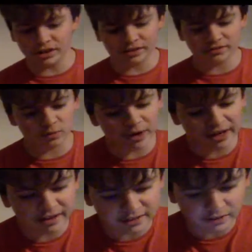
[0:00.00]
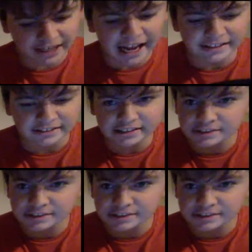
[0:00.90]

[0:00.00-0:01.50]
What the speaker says: You have to wait until the end.